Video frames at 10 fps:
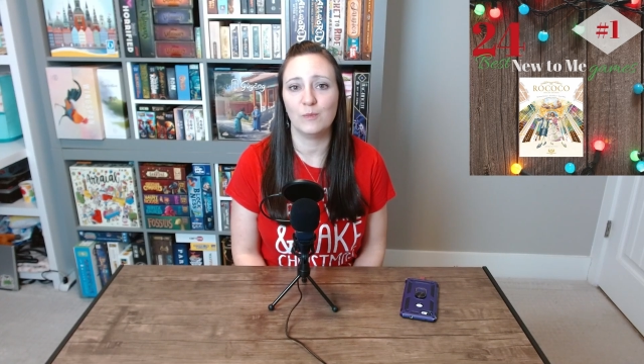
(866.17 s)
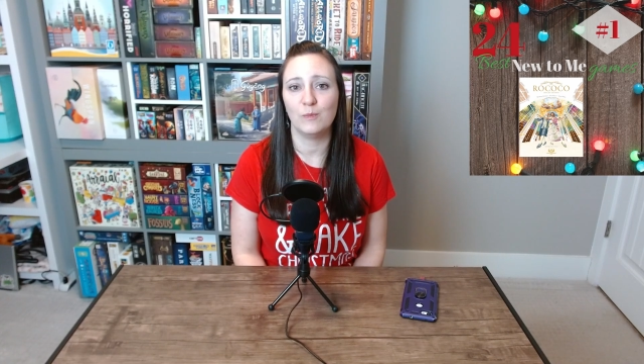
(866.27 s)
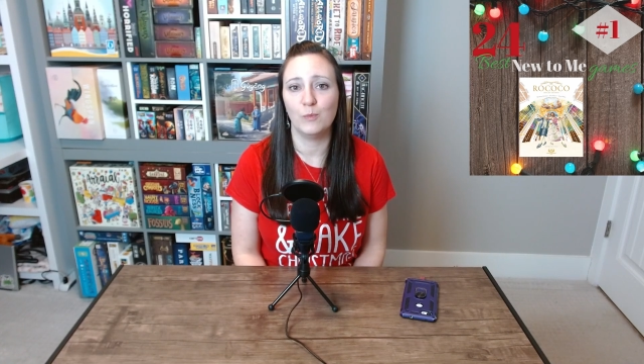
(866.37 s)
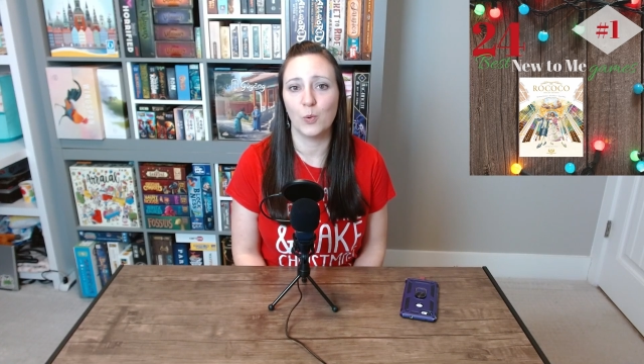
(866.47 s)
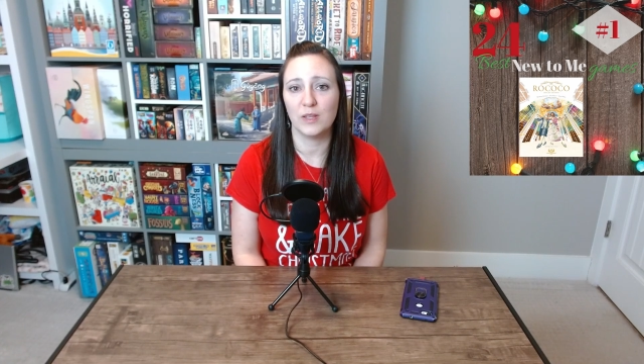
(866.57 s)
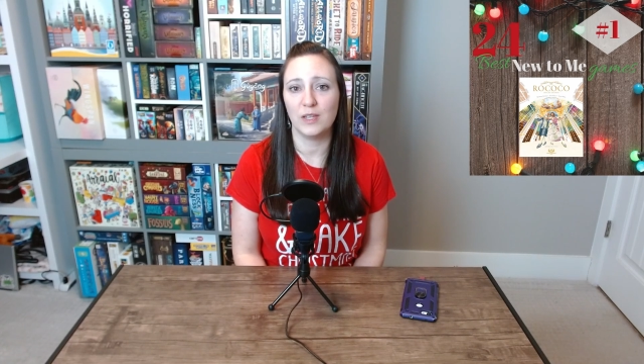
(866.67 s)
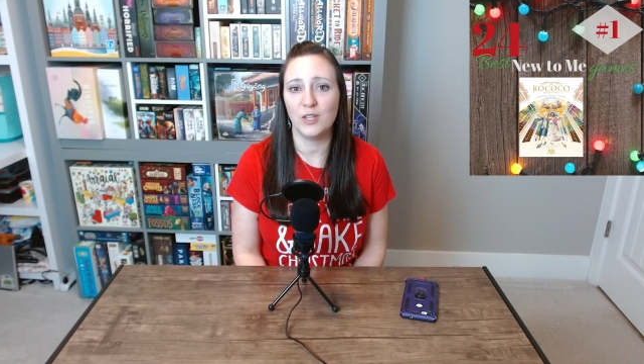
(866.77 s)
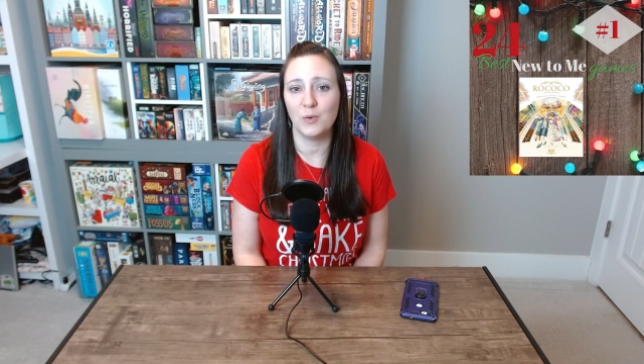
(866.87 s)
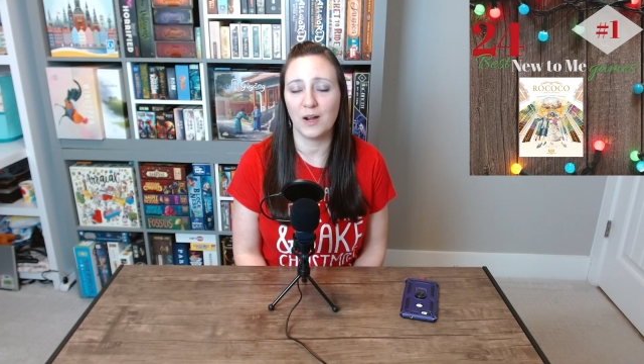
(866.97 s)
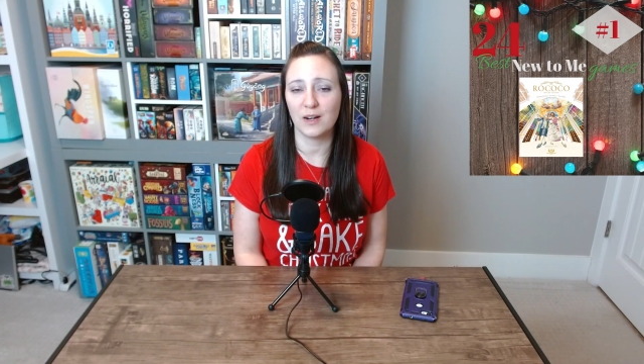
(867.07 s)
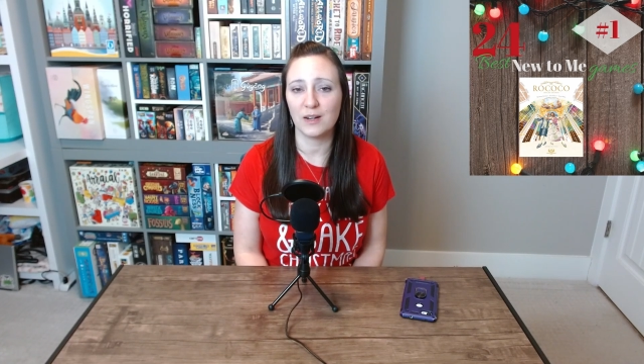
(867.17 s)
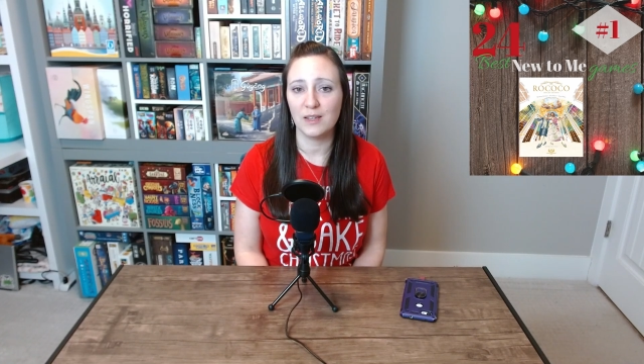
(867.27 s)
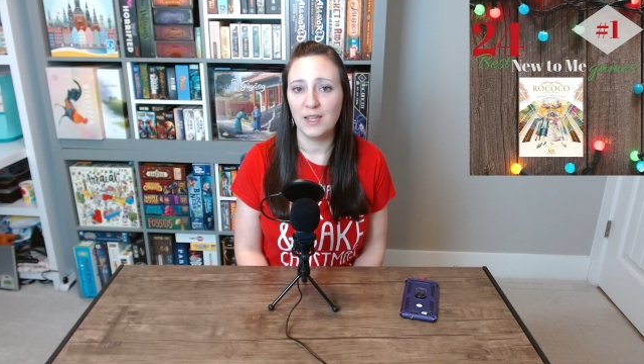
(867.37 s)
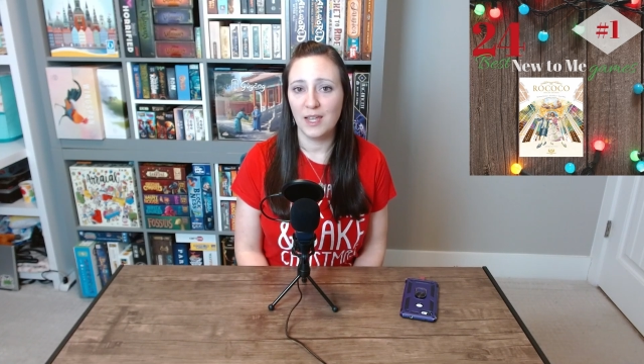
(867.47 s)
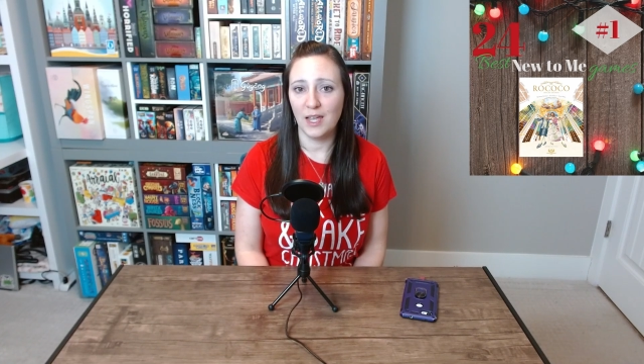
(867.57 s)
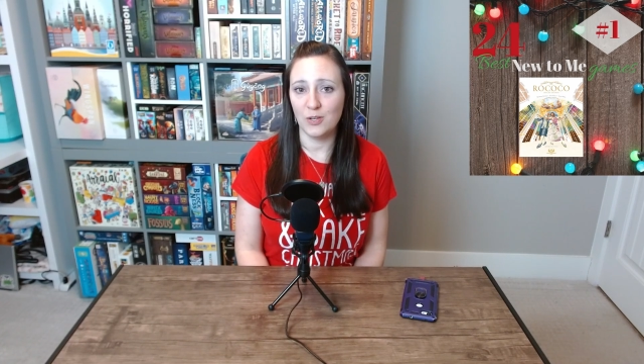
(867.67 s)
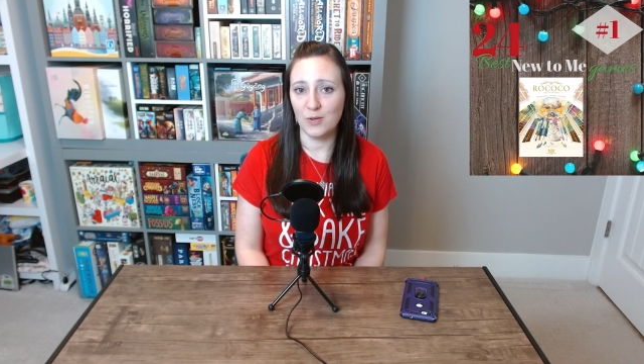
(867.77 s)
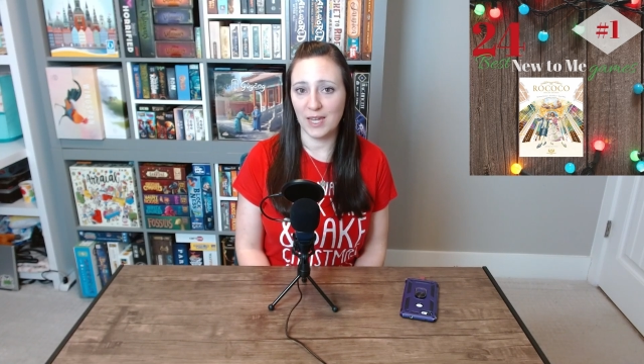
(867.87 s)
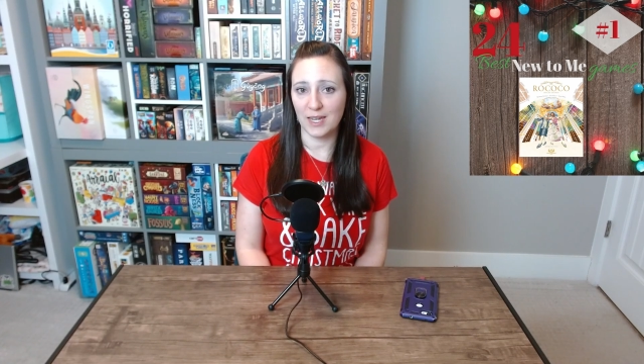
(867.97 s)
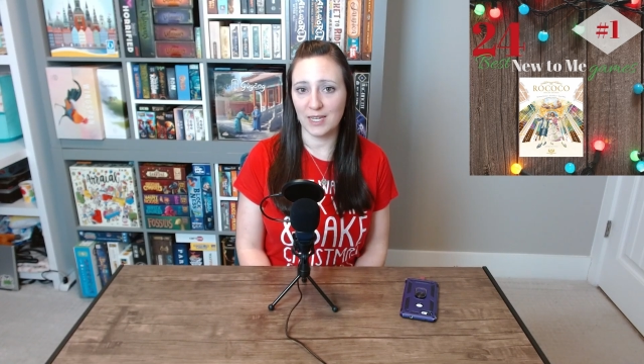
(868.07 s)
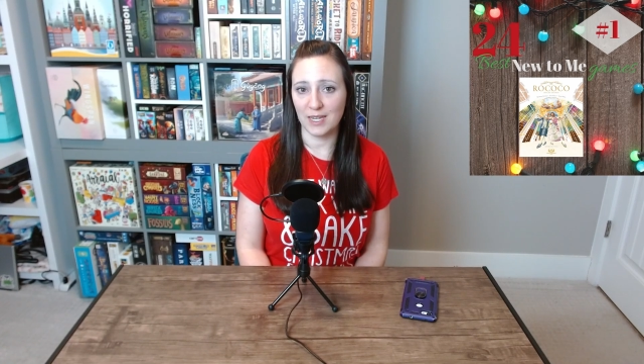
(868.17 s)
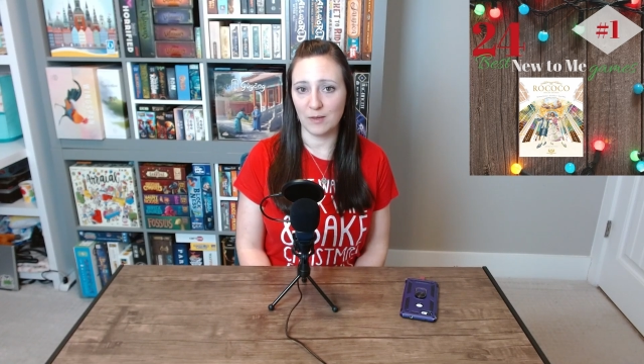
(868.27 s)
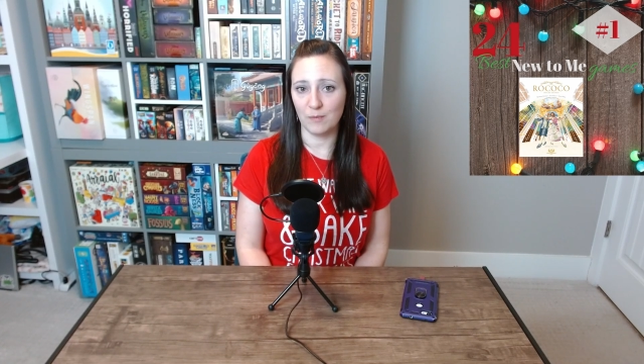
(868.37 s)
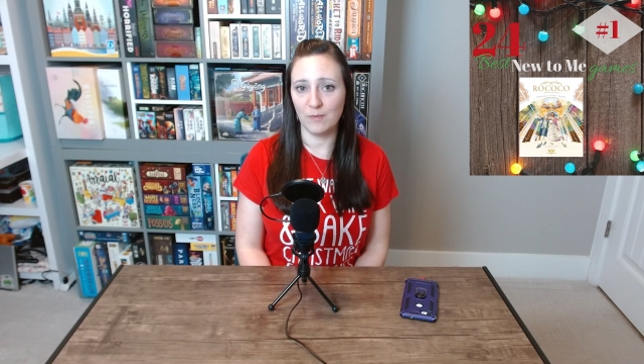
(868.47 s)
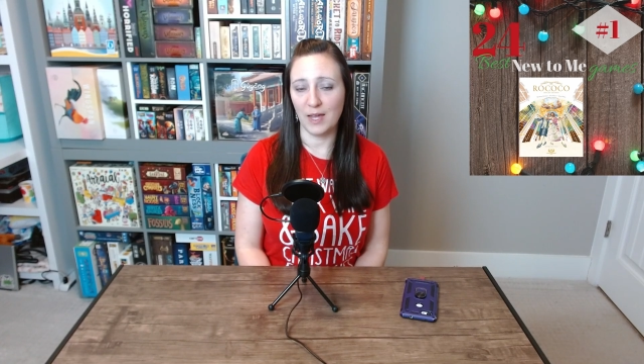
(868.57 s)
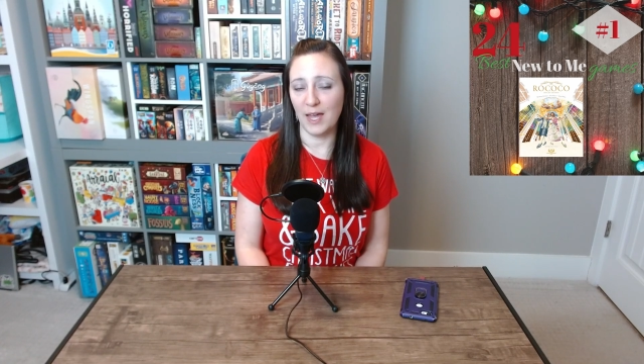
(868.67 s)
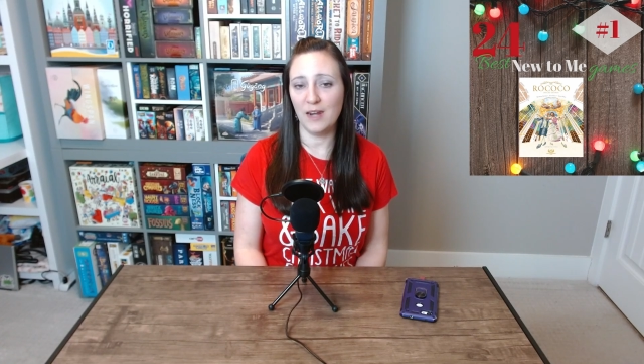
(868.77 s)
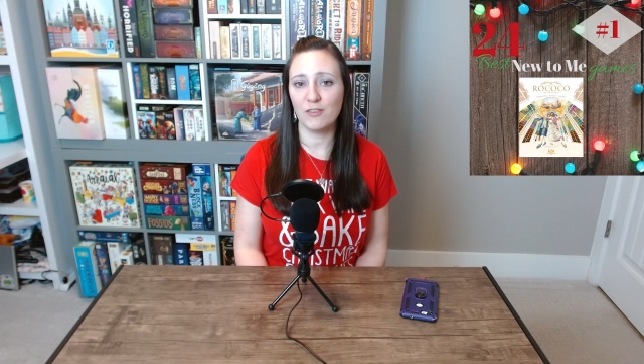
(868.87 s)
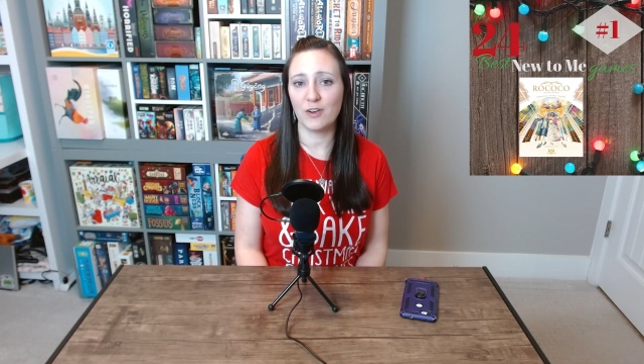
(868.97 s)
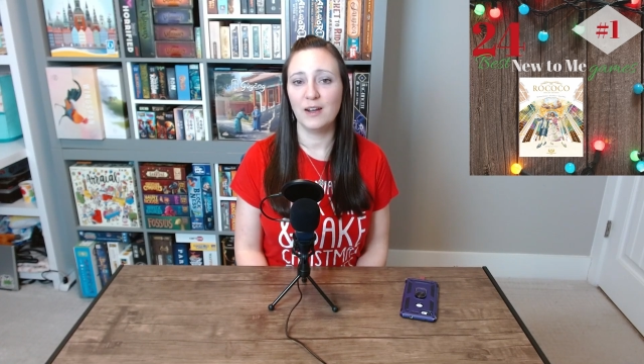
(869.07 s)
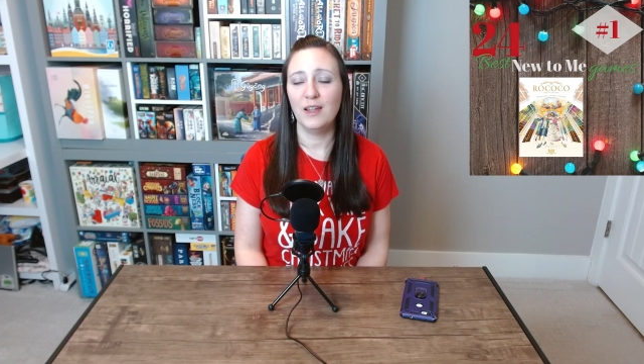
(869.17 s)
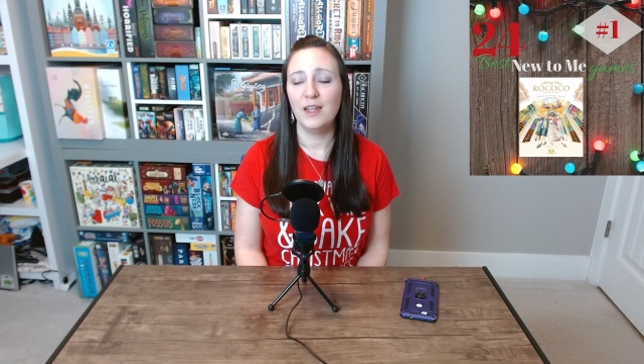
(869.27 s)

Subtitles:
more than you are and you can't get ahead of her,